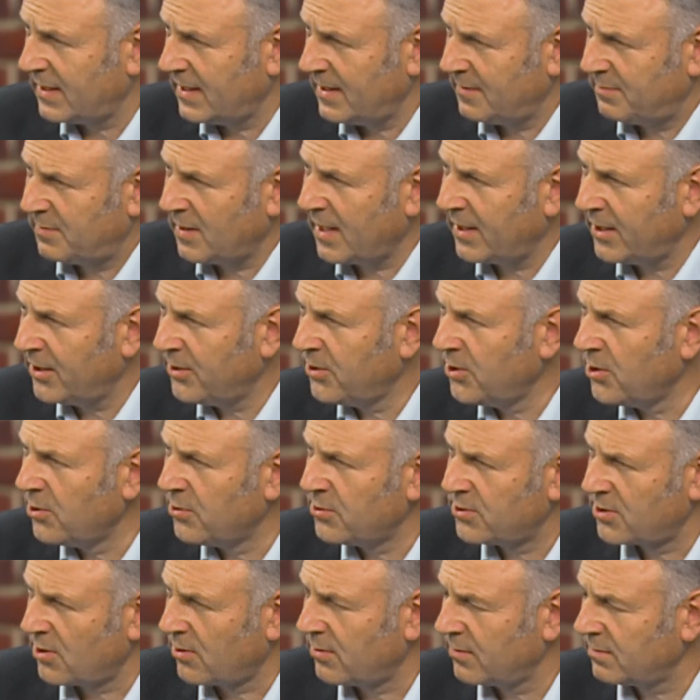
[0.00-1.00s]
any
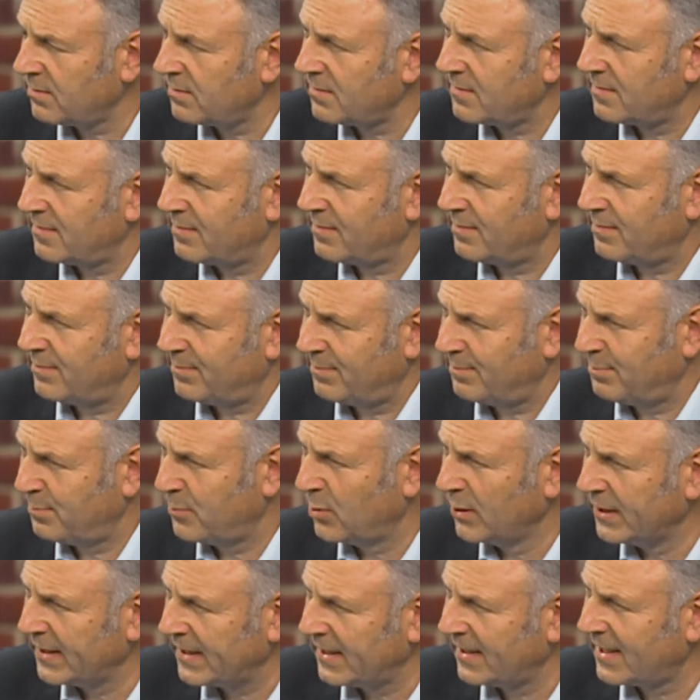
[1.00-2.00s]
news on
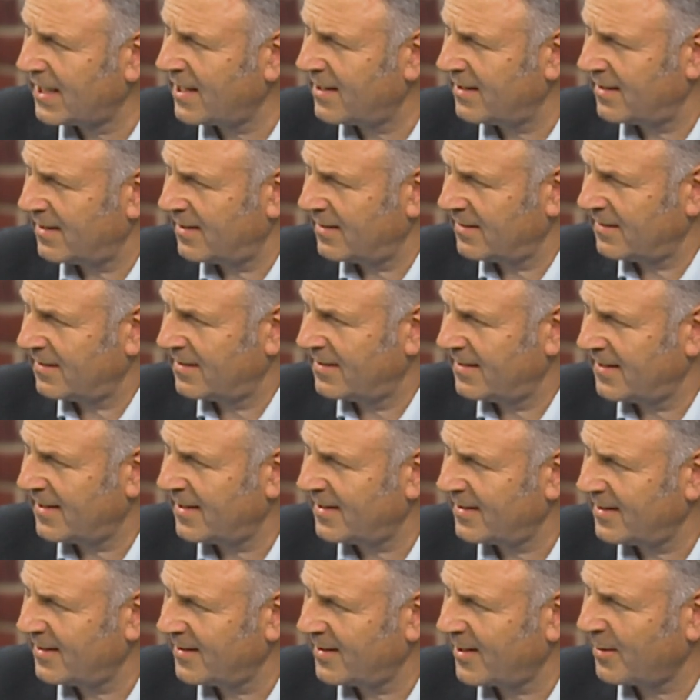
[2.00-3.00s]
pulling in that
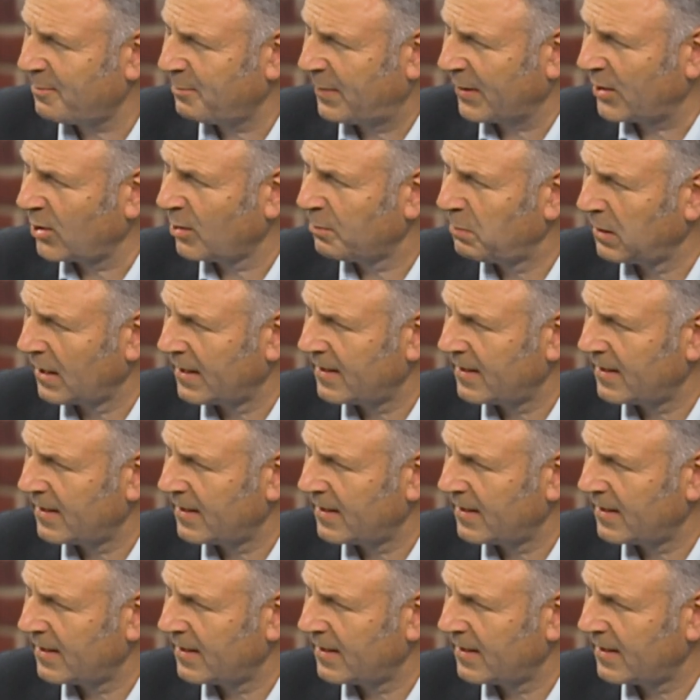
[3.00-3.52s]
bigger